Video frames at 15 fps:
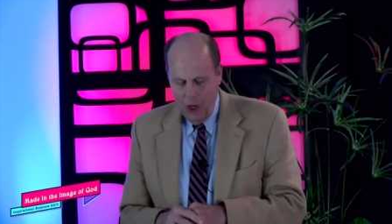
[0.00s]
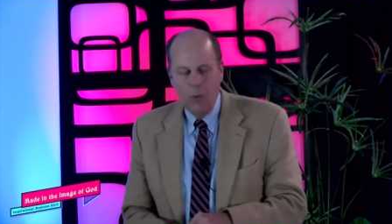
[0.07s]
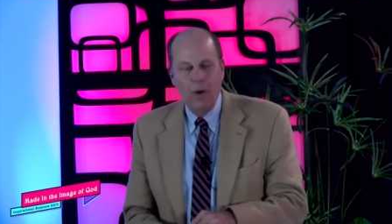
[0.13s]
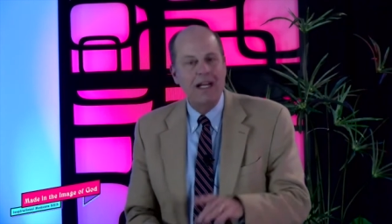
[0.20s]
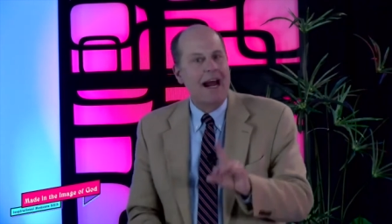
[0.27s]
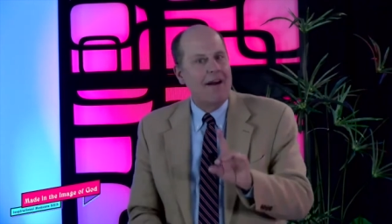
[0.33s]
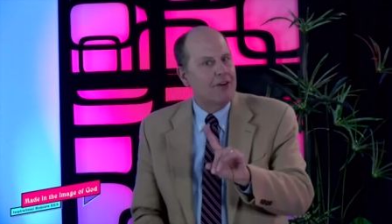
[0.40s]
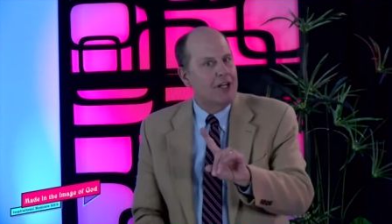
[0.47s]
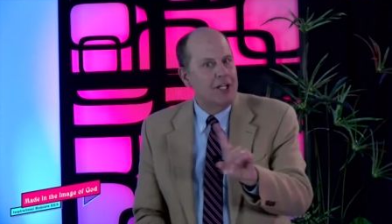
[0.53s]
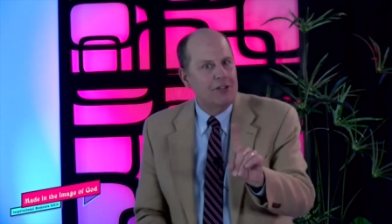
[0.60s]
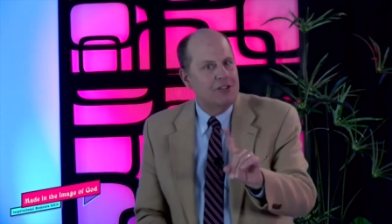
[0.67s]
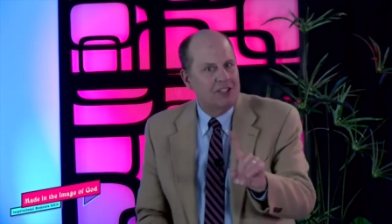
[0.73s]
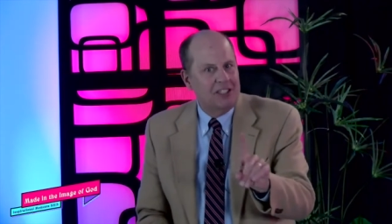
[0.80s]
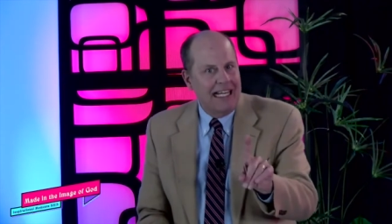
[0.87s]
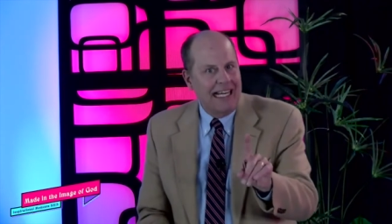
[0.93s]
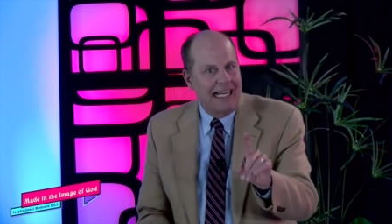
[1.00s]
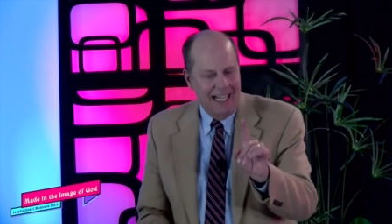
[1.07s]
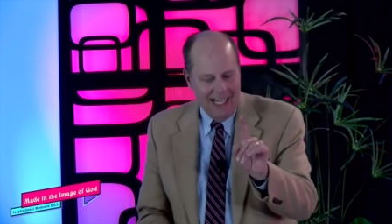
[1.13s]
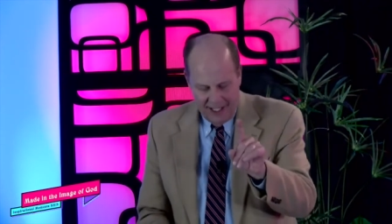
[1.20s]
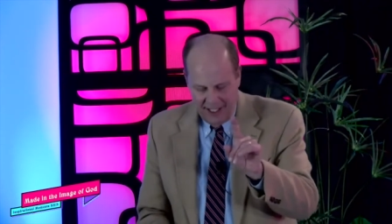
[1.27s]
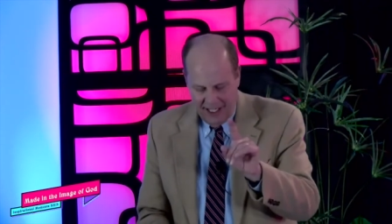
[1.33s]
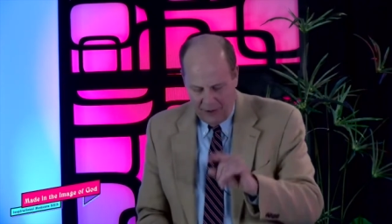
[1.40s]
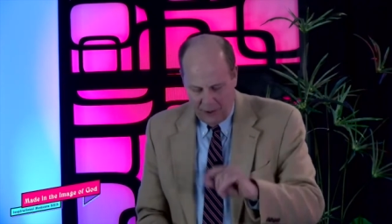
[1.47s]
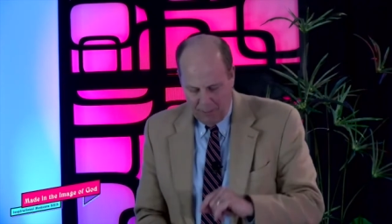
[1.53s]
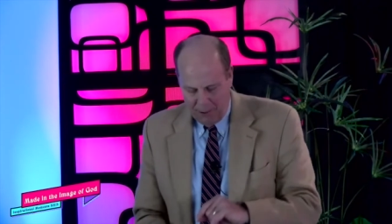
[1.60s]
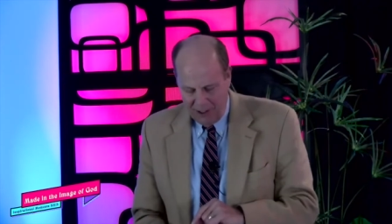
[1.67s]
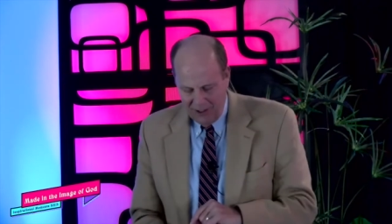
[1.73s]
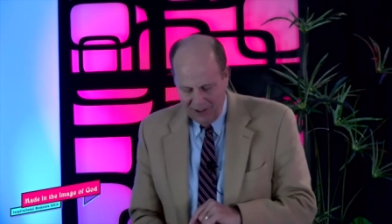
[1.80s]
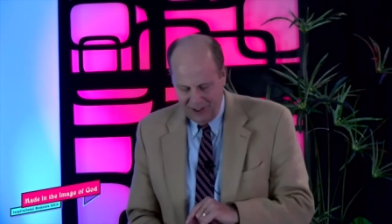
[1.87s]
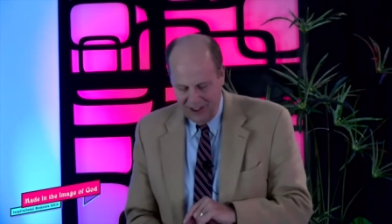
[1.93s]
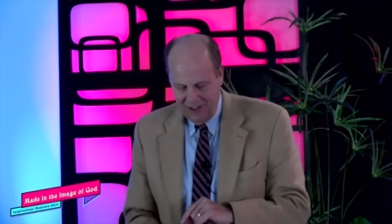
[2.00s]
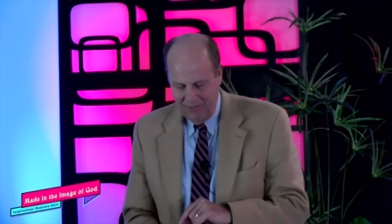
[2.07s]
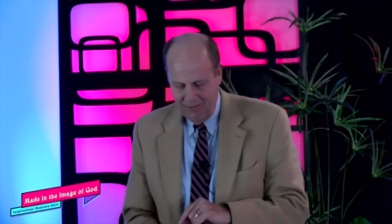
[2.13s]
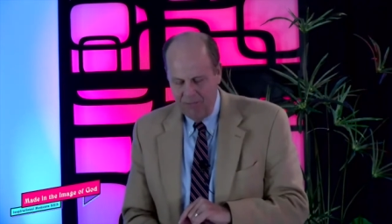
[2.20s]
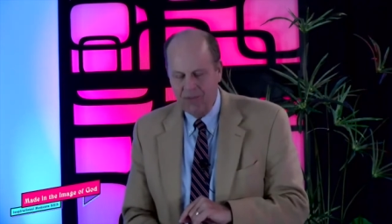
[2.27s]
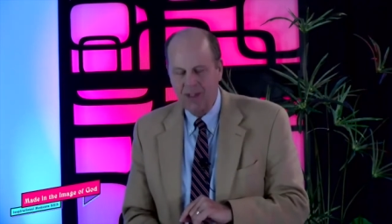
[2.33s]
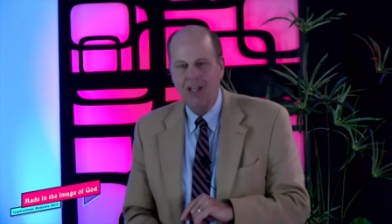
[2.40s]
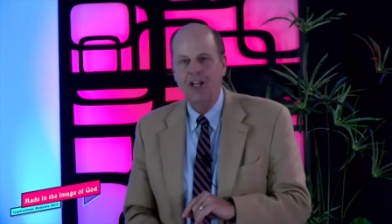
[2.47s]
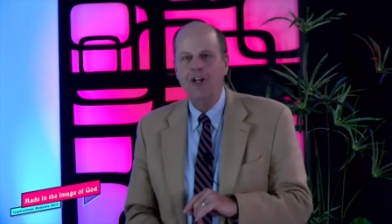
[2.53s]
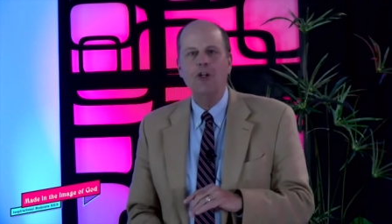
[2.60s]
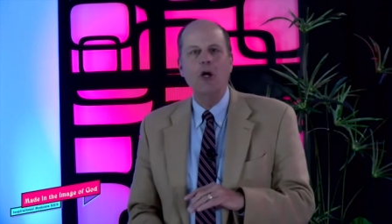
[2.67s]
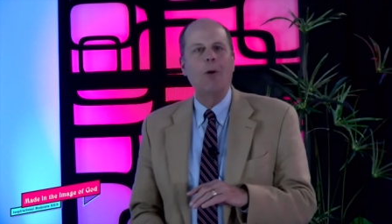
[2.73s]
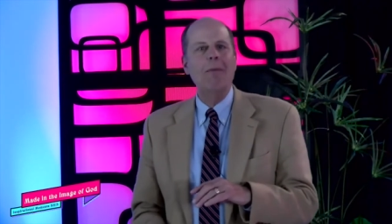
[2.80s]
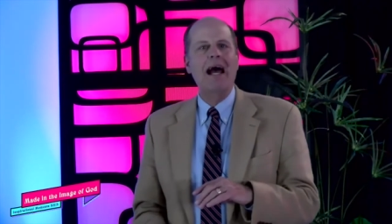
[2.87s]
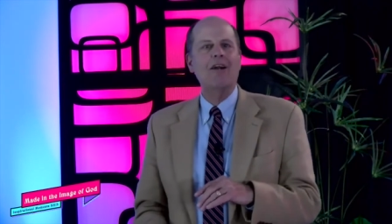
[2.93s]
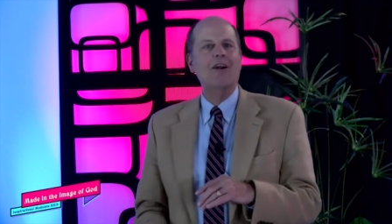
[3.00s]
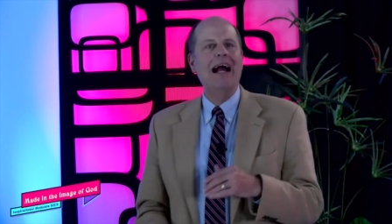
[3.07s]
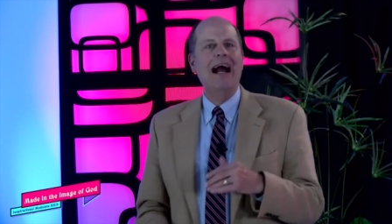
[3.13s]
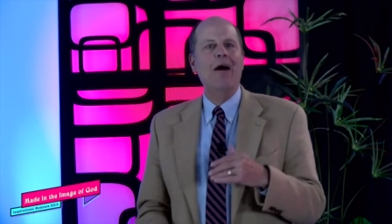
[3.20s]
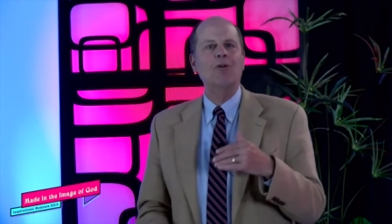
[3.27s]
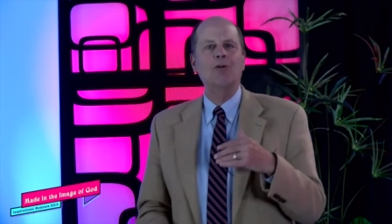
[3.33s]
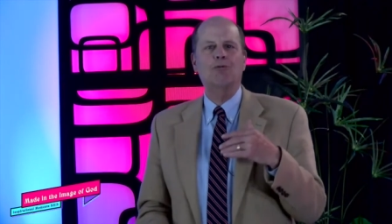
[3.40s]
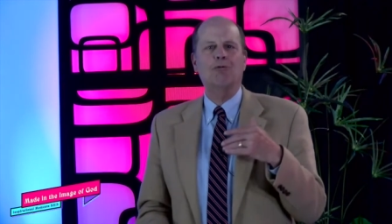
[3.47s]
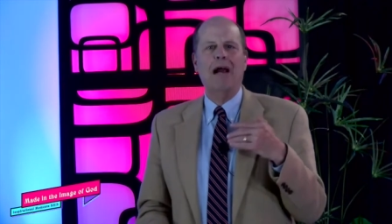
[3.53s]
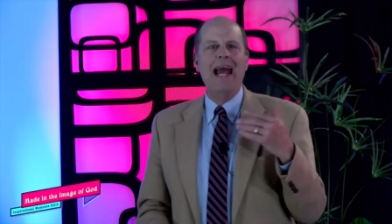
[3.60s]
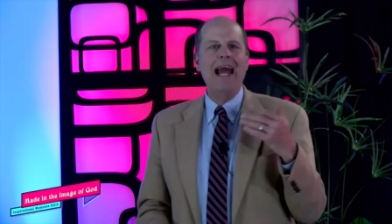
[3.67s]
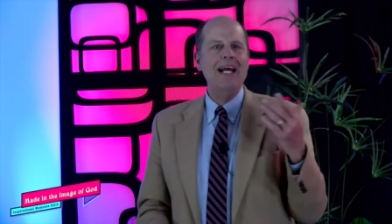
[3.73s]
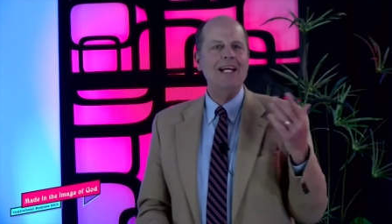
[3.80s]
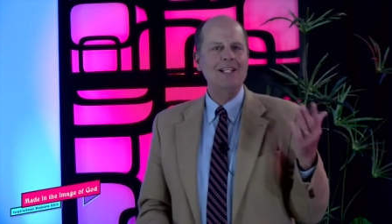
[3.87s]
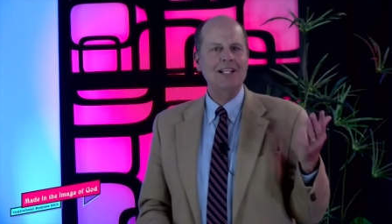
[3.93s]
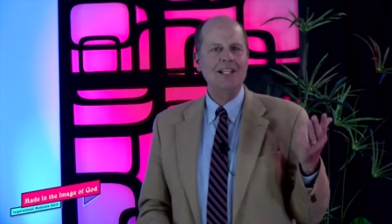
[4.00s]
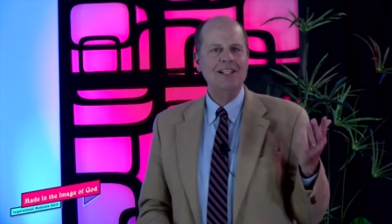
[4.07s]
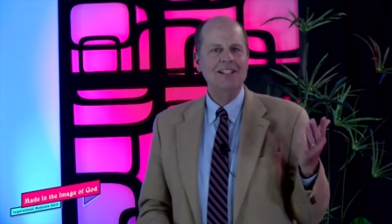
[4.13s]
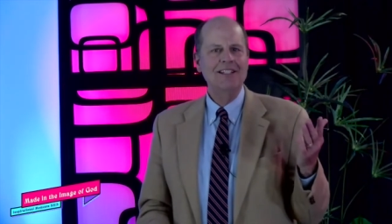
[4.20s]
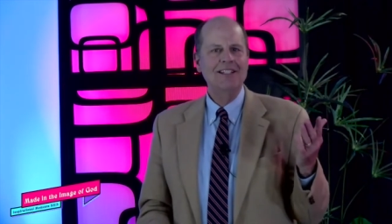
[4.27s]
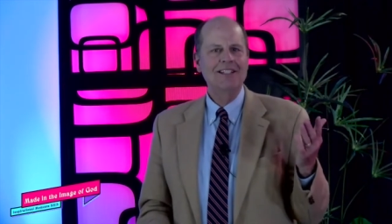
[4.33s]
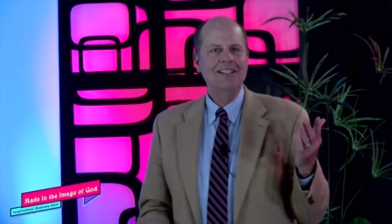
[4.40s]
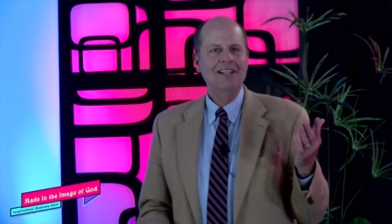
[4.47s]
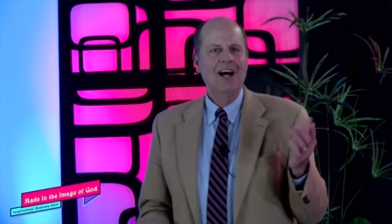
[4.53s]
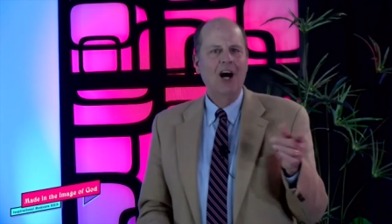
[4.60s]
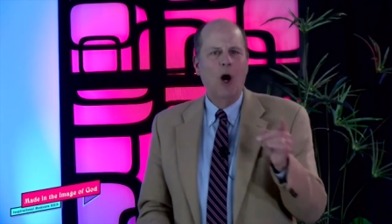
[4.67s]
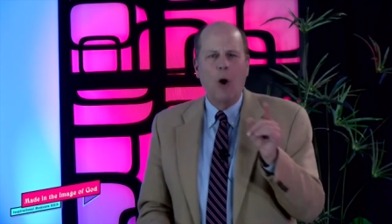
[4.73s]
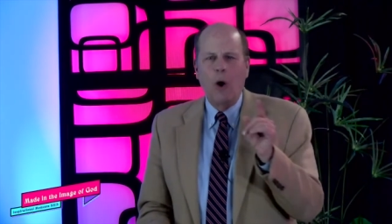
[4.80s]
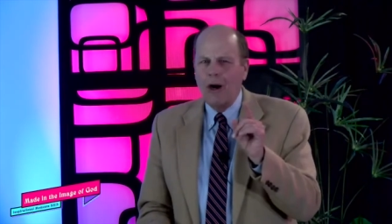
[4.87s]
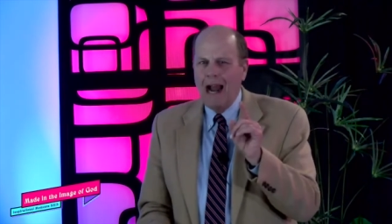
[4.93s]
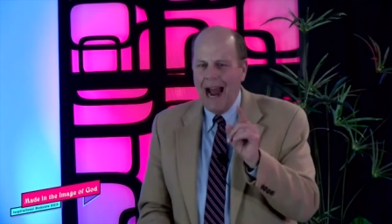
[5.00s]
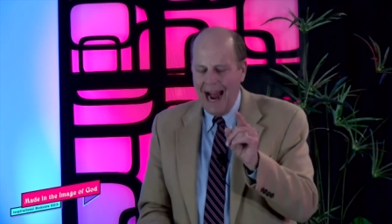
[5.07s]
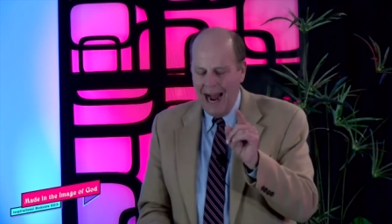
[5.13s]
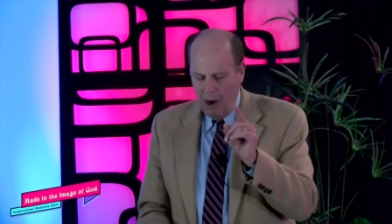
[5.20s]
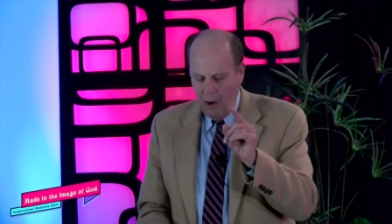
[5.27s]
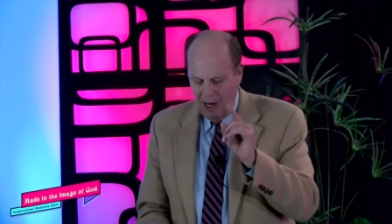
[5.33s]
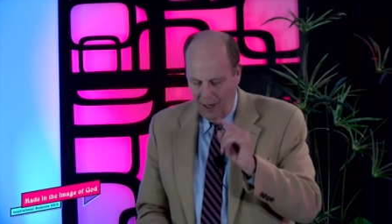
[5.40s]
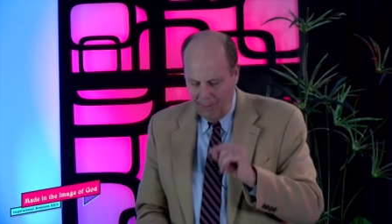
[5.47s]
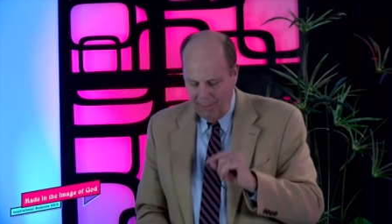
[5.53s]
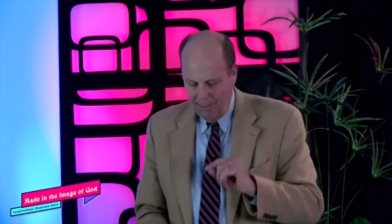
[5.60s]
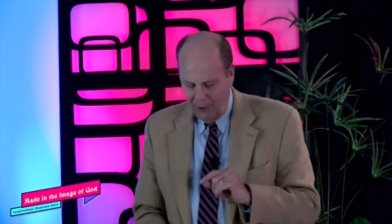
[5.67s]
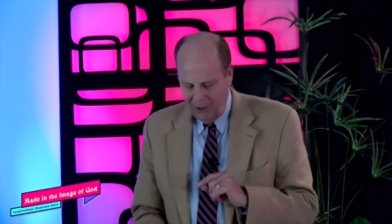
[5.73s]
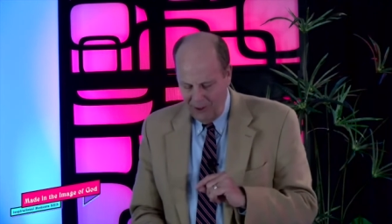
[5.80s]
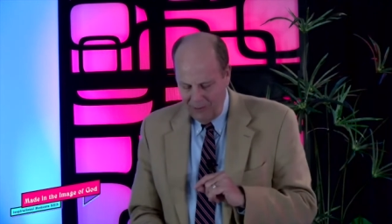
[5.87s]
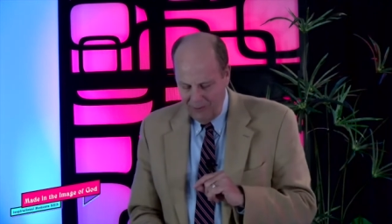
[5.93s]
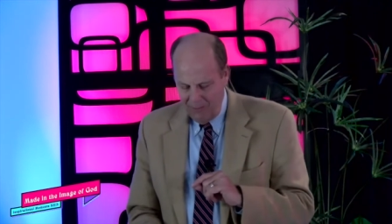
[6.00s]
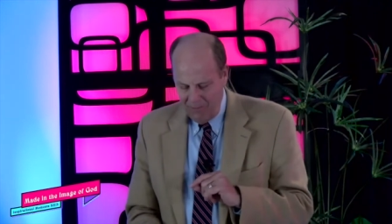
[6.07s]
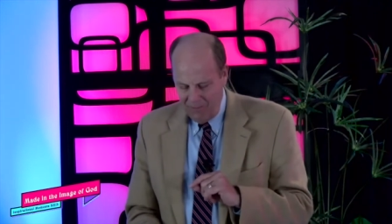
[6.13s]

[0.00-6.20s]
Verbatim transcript: Whenever you see another person, no matter how grand or how humble,